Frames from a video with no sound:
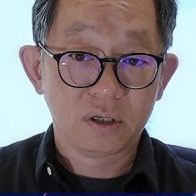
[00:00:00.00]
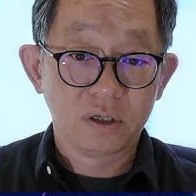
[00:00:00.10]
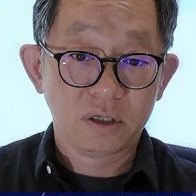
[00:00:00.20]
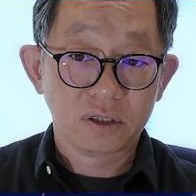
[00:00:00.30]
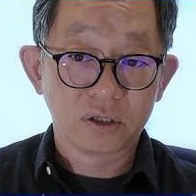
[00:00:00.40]

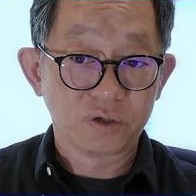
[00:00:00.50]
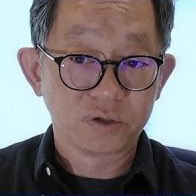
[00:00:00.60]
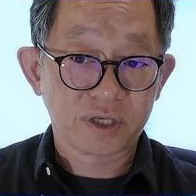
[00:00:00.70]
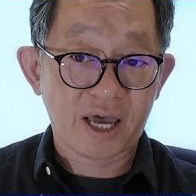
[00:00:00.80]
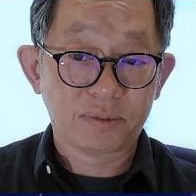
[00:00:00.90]
the growth
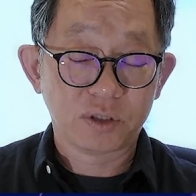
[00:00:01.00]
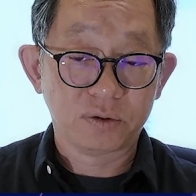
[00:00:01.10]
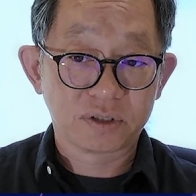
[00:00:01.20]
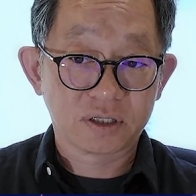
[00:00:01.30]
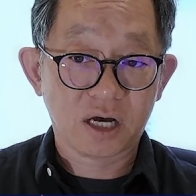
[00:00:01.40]
capital
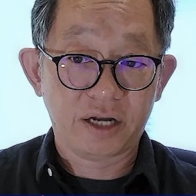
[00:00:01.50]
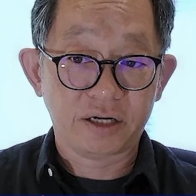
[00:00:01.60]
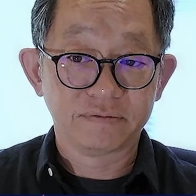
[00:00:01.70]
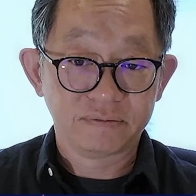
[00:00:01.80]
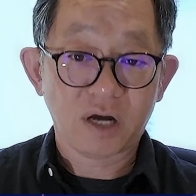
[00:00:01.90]
is kind
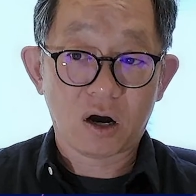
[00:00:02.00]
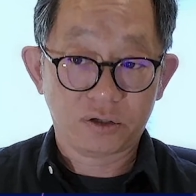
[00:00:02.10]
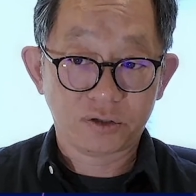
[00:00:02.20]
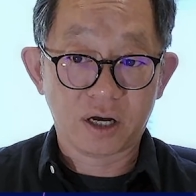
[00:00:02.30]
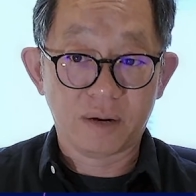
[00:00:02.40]
of
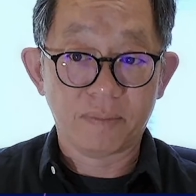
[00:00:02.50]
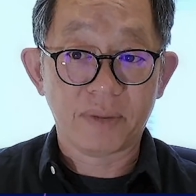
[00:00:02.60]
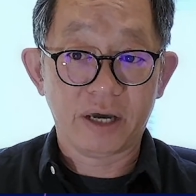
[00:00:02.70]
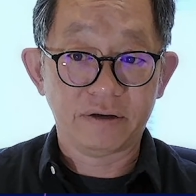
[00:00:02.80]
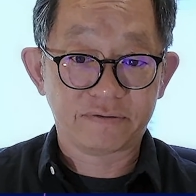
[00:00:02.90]
hard to come
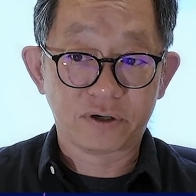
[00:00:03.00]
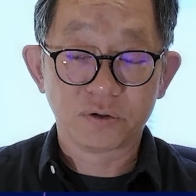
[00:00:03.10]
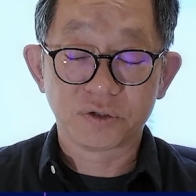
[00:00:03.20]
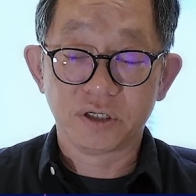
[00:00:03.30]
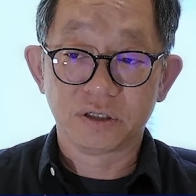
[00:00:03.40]
by and
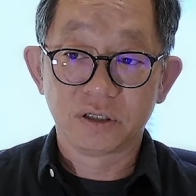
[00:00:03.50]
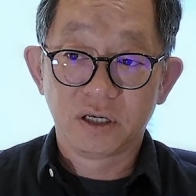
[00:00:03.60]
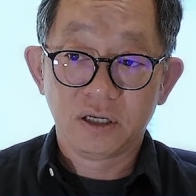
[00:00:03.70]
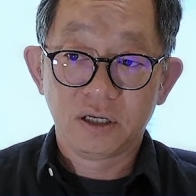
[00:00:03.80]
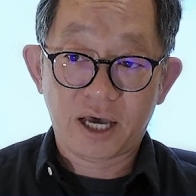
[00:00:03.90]
frozen.
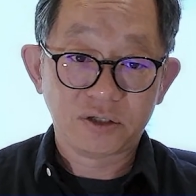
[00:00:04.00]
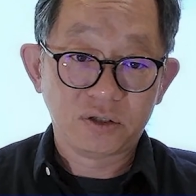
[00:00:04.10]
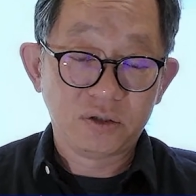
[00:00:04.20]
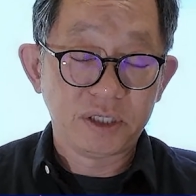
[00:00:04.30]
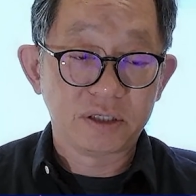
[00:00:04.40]
Has
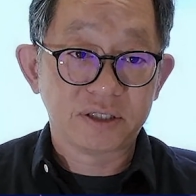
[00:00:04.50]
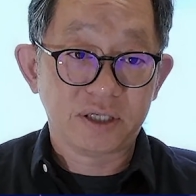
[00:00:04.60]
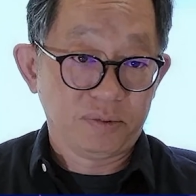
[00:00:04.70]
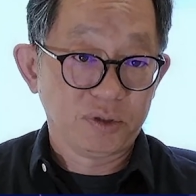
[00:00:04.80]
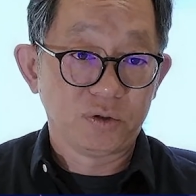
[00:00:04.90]
to be
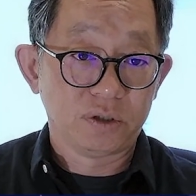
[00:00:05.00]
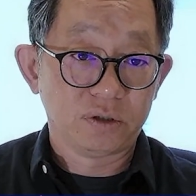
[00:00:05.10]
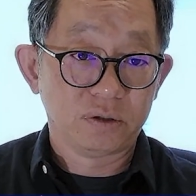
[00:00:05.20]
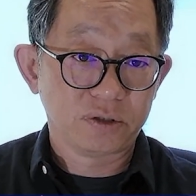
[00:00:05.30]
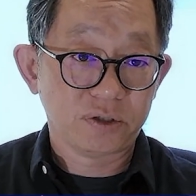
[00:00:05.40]

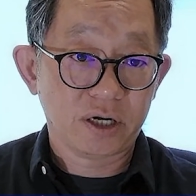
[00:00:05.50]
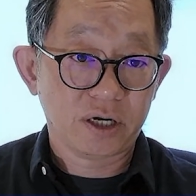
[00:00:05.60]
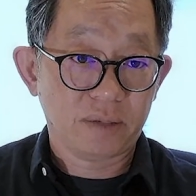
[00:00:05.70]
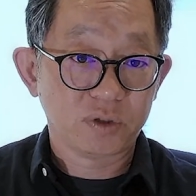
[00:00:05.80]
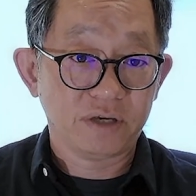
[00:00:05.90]
exceptional
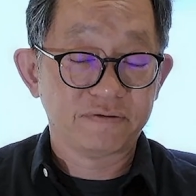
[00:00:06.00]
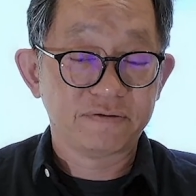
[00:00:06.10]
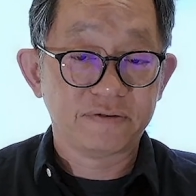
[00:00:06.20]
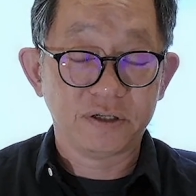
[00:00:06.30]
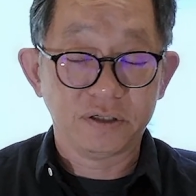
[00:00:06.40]
startup to get
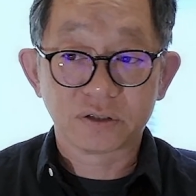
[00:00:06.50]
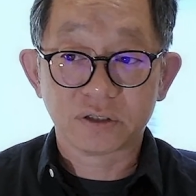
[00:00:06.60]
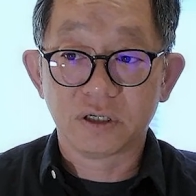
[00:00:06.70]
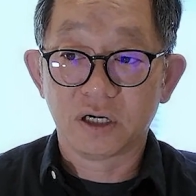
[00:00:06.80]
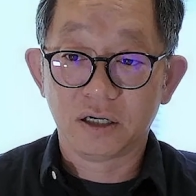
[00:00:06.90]
funded.
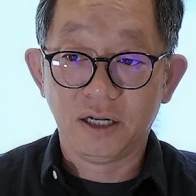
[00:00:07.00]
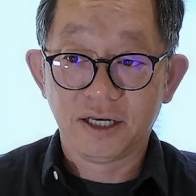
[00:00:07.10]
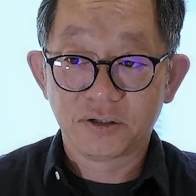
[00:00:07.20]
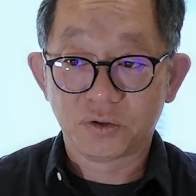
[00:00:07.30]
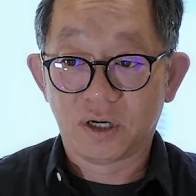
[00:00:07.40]

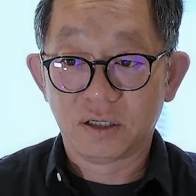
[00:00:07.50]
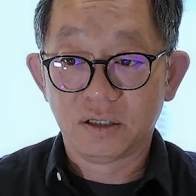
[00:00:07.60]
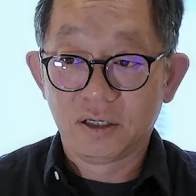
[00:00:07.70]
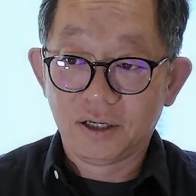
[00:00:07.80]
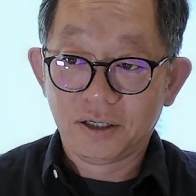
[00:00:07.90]
Unless you're
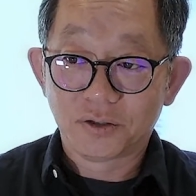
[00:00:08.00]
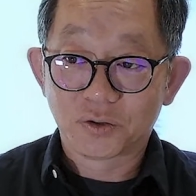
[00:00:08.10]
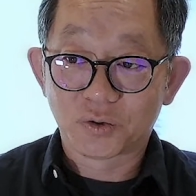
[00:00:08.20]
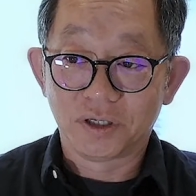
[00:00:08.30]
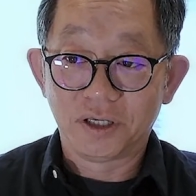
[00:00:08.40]

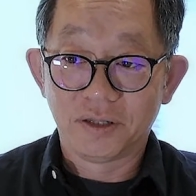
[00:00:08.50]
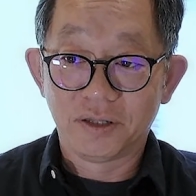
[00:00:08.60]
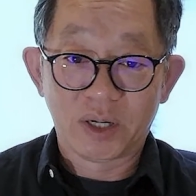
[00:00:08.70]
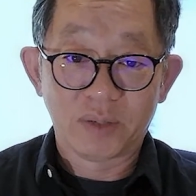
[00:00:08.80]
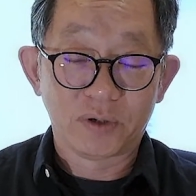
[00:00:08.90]
sort of in the
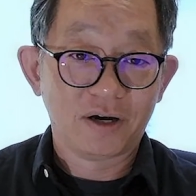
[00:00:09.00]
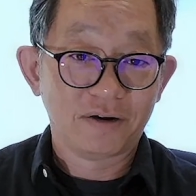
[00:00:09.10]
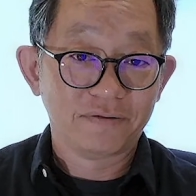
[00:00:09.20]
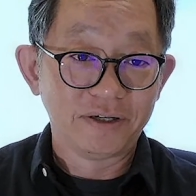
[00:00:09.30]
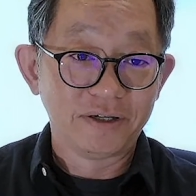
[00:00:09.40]
bubble
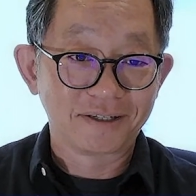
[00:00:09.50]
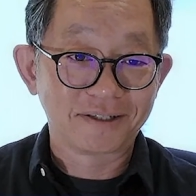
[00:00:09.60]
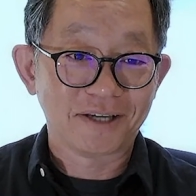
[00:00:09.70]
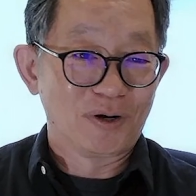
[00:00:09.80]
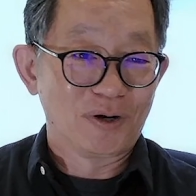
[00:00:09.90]
of the
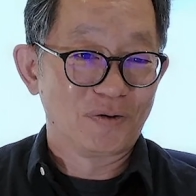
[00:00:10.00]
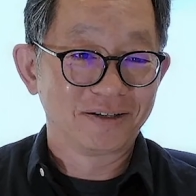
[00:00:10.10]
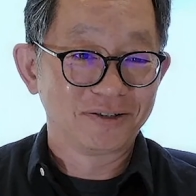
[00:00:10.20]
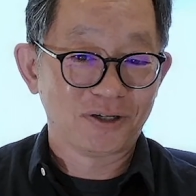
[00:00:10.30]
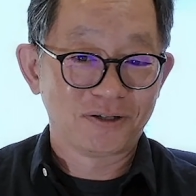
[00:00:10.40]
excitement
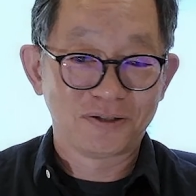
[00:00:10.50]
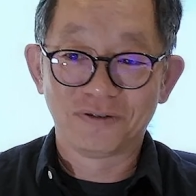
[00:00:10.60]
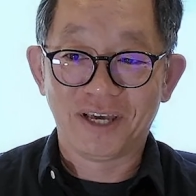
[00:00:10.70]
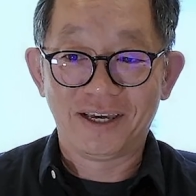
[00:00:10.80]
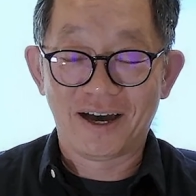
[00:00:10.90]
around generative
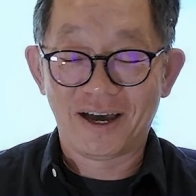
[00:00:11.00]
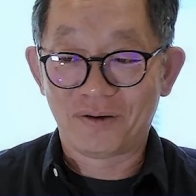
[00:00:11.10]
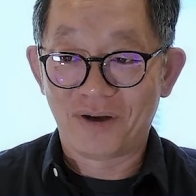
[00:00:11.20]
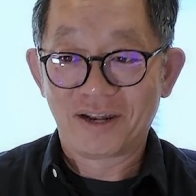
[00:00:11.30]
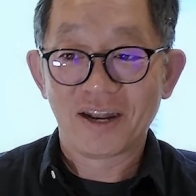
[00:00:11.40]
AI
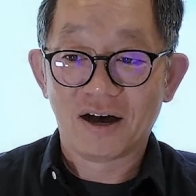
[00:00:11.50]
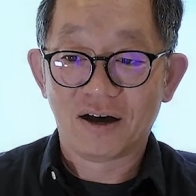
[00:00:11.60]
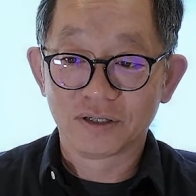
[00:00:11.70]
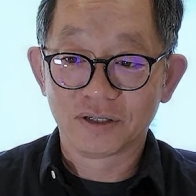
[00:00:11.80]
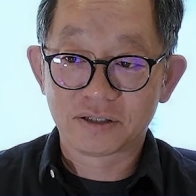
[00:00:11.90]
right
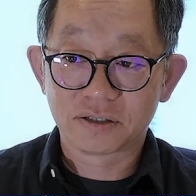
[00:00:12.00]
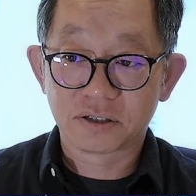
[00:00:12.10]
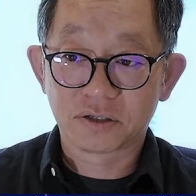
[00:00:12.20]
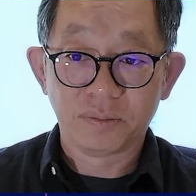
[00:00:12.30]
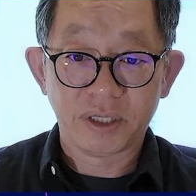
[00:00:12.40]
now, it's
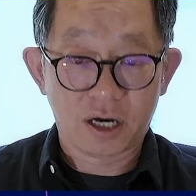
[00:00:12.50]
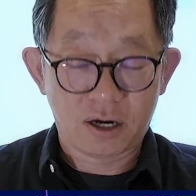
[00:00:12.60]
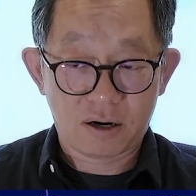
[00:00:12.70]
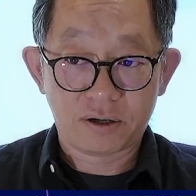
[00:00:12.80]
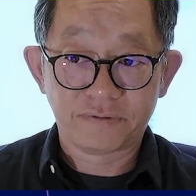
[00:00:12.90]
going to be a
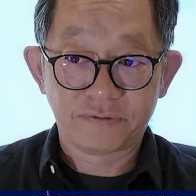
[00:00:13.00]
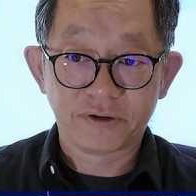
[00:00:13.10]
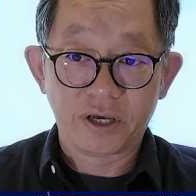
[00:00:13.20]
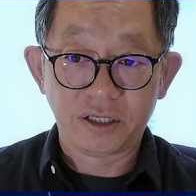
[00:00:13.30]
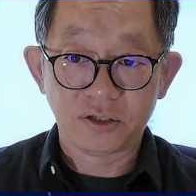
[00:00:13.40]
lot harder for
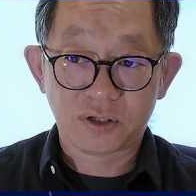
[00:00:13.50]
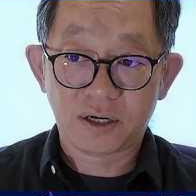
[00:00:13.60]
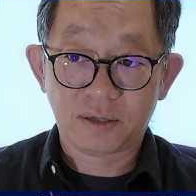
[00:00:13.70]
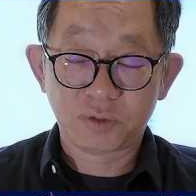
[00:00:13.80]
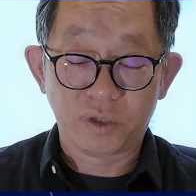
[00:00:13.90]
any
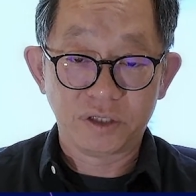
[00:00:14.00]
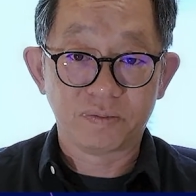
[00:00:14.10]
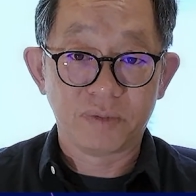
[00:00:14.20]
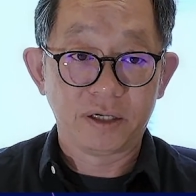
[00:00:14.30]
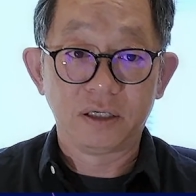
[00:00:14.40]
startup to raise
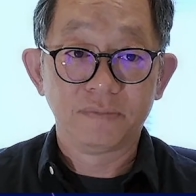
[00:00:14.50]
money.